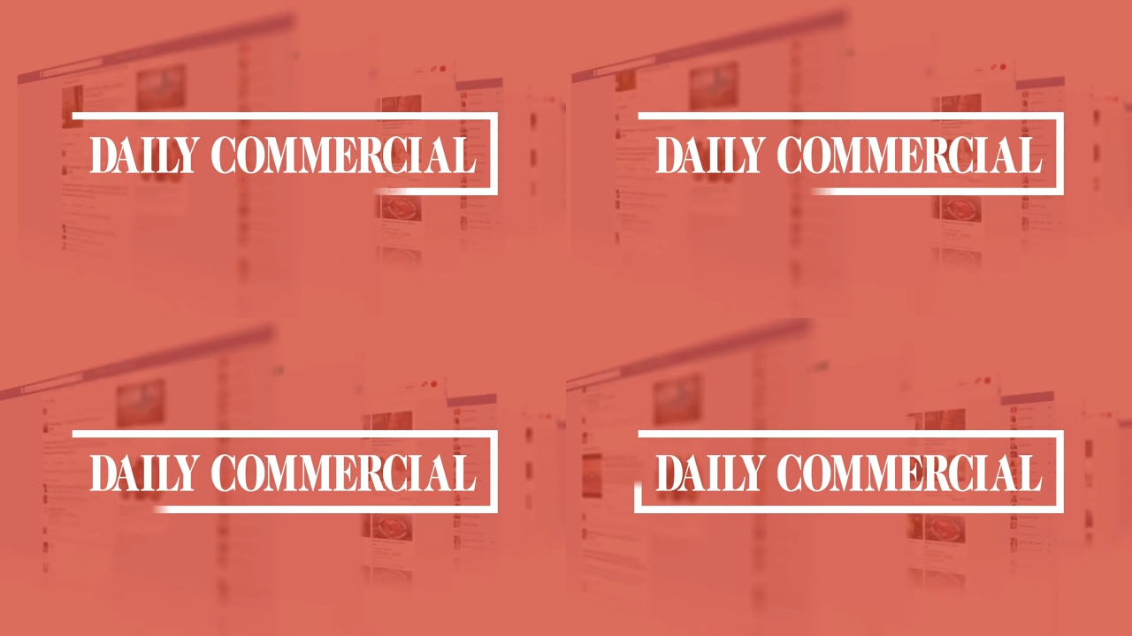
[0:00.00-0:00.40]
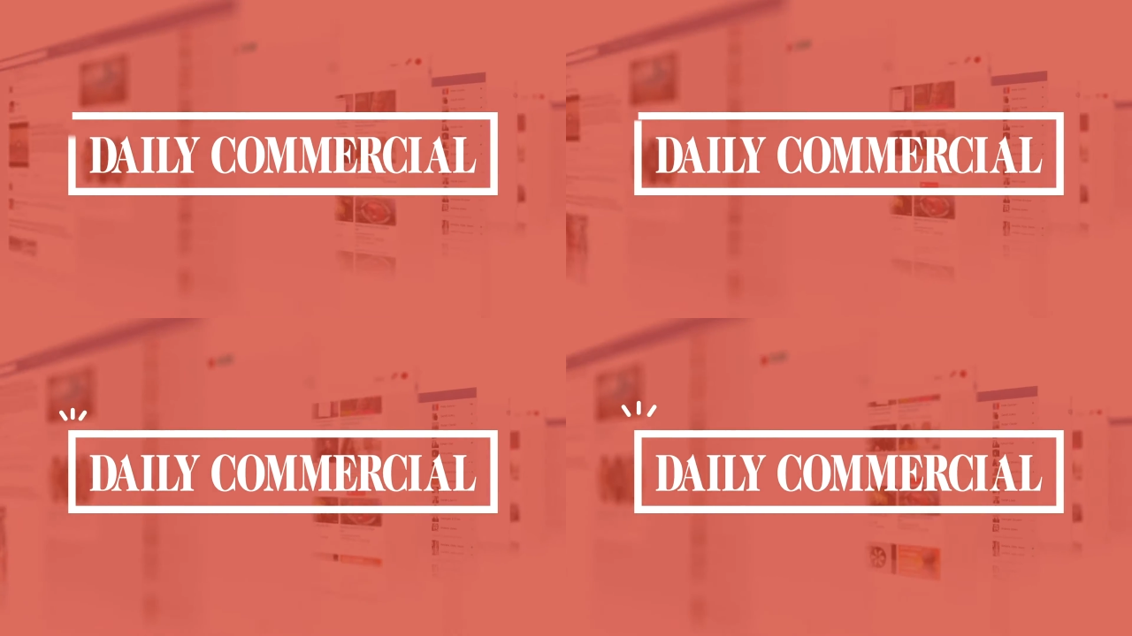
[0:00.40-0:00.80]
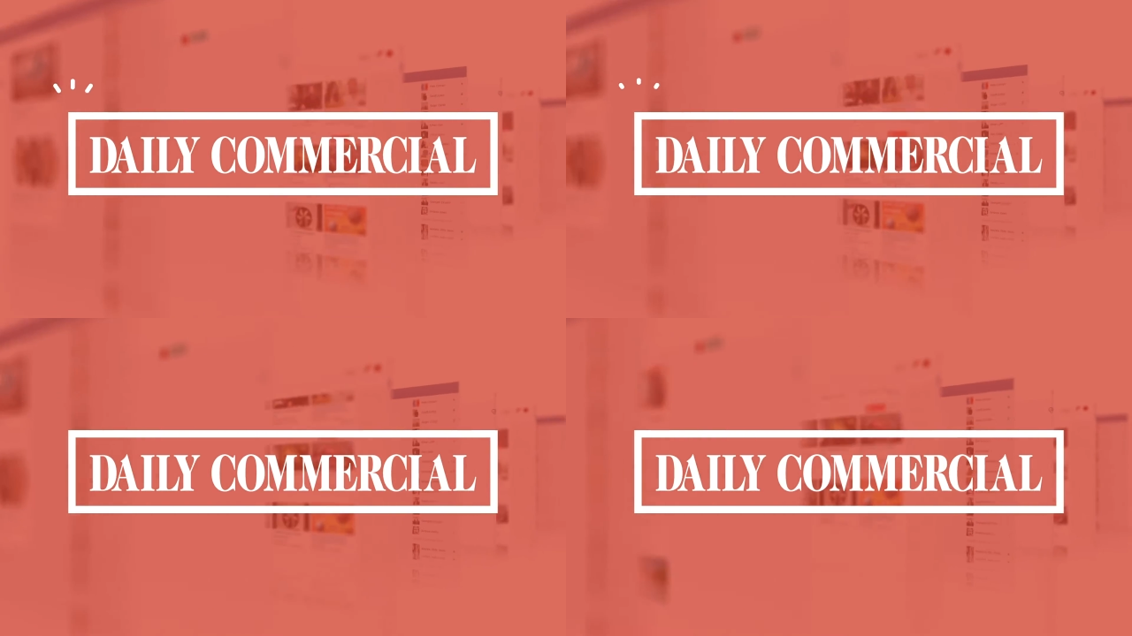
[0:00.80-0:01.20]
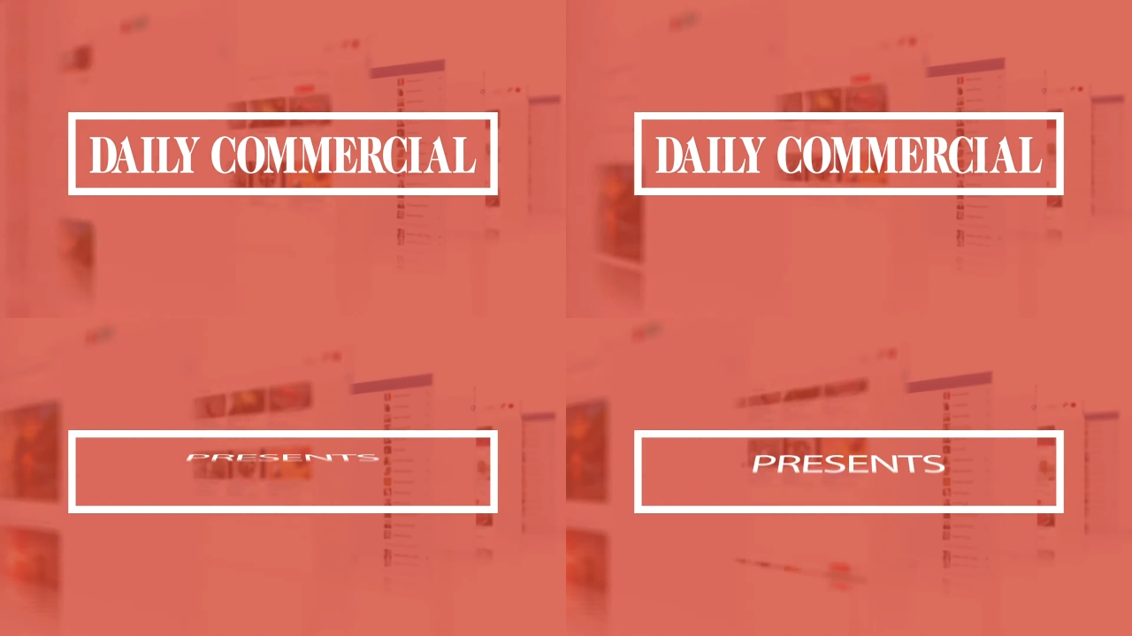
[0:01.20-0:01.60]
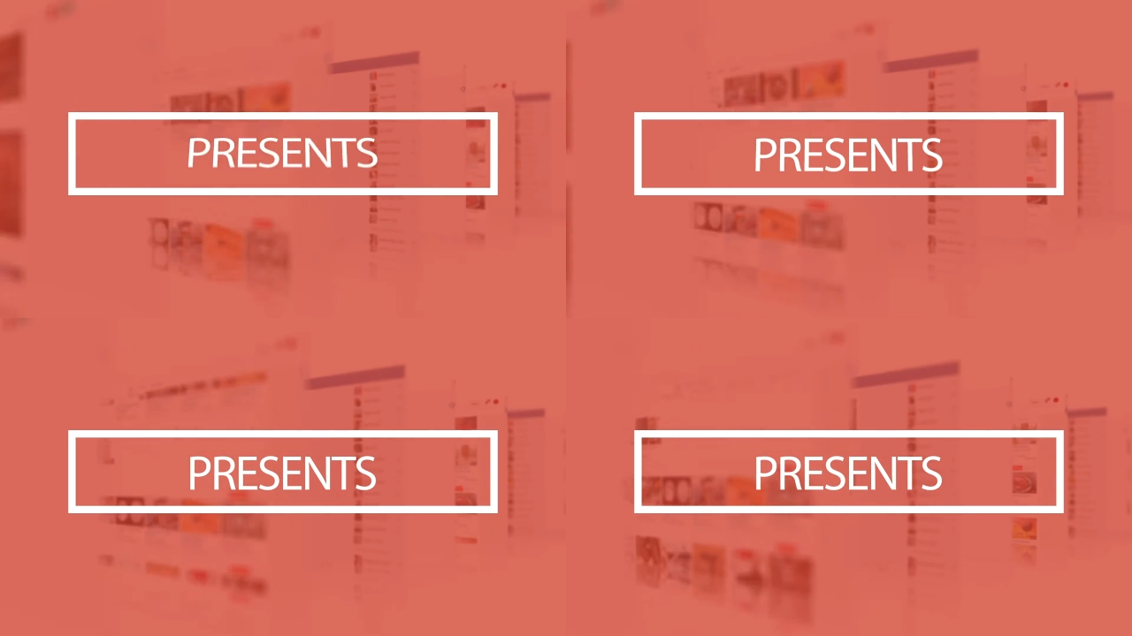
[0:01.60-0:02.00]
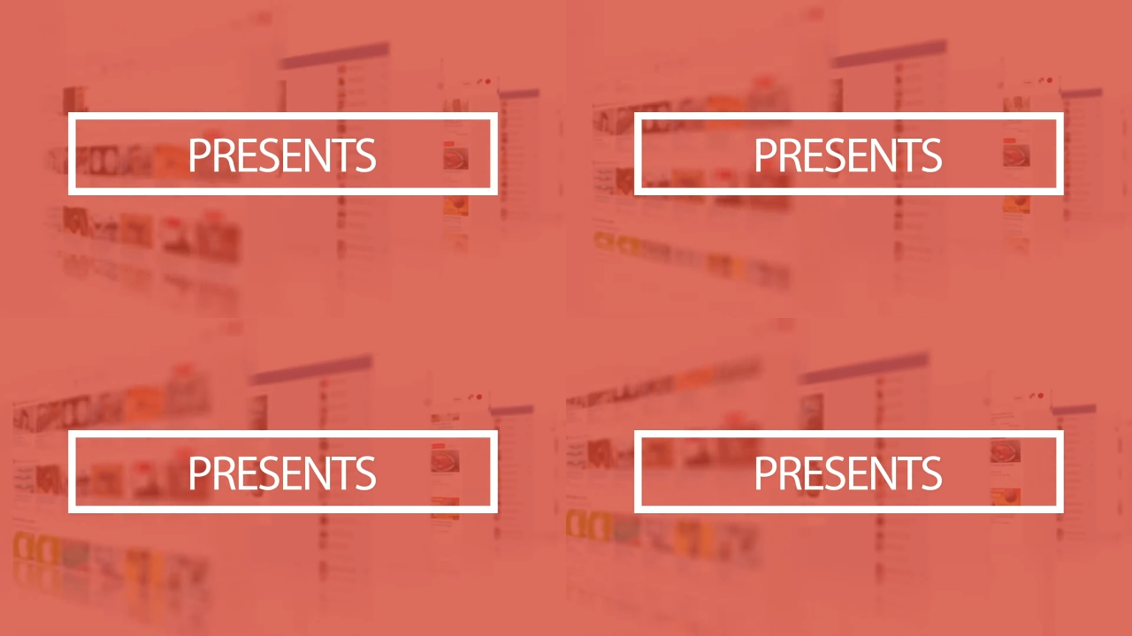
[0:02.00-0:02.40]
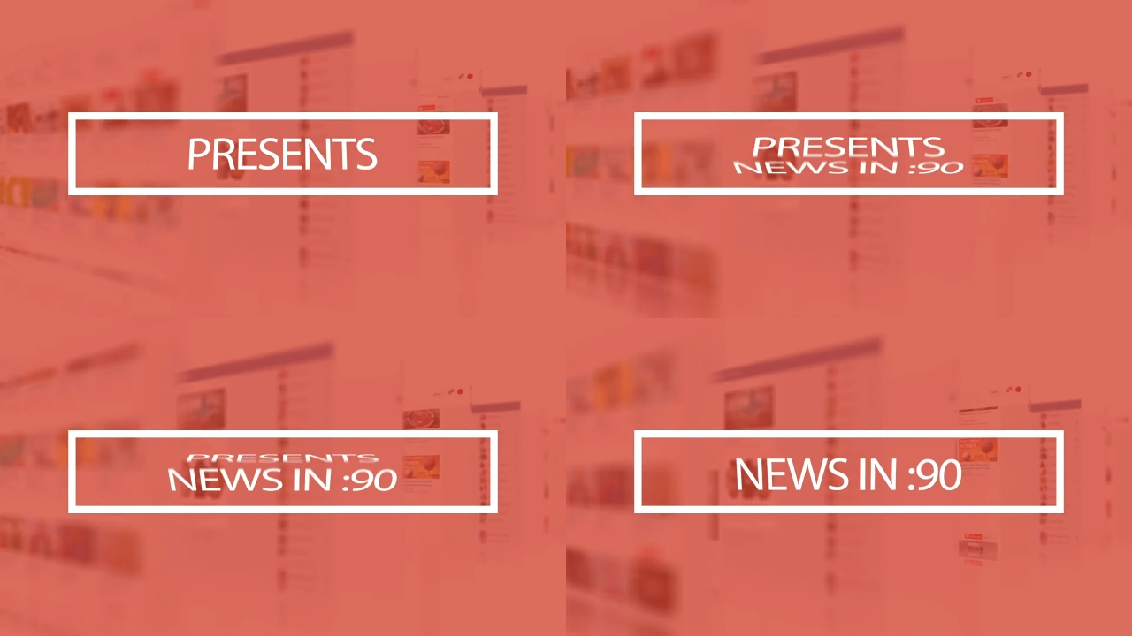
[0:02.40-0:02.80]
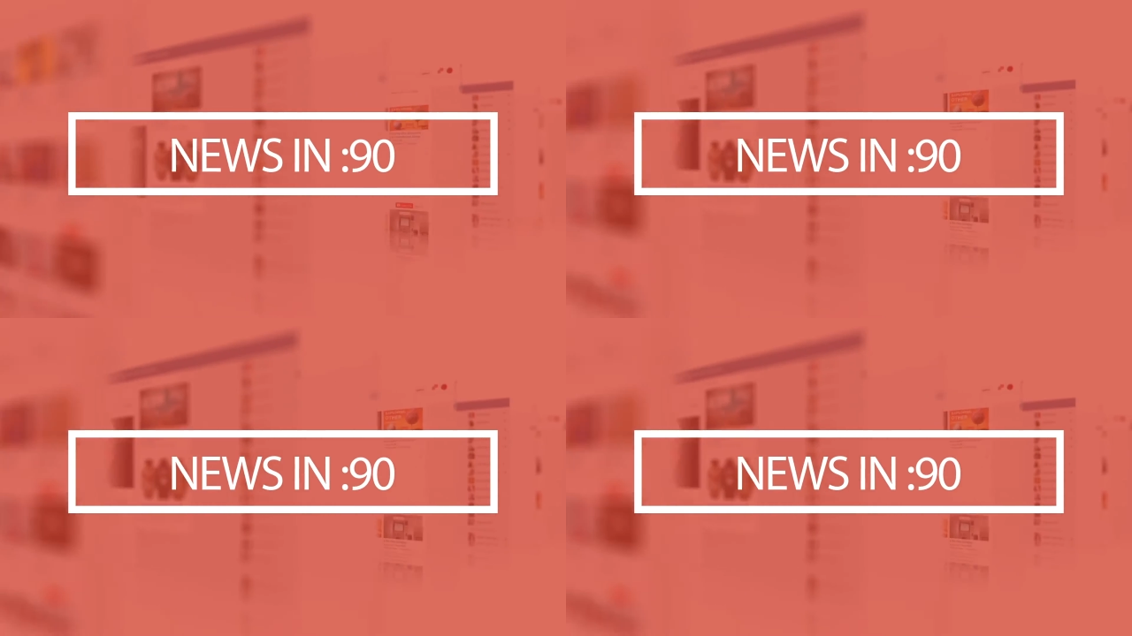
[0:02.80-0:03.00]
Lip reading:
[unreadable: no face in view]